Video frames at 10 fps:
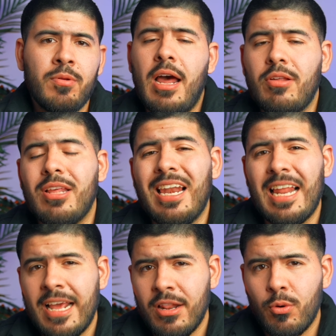Now, the
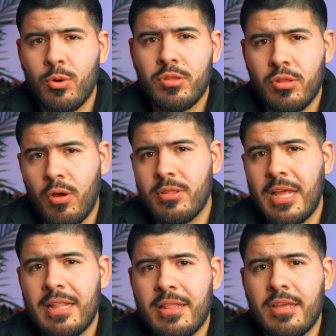landlord thought
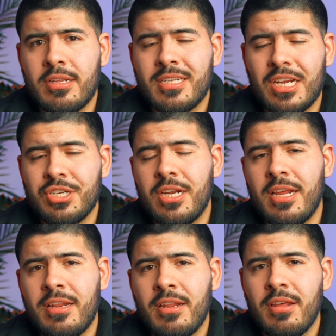that the Section
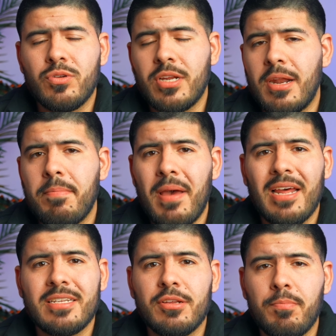8 was gonna
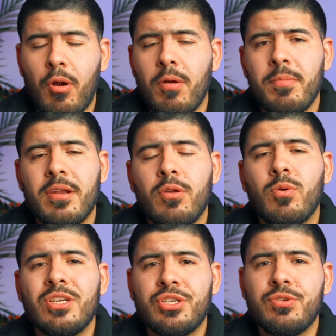pass the apartment
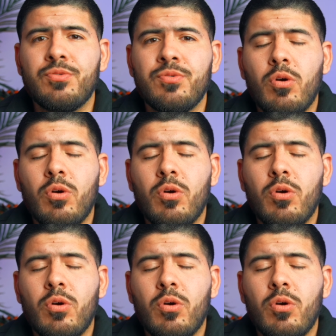no issue.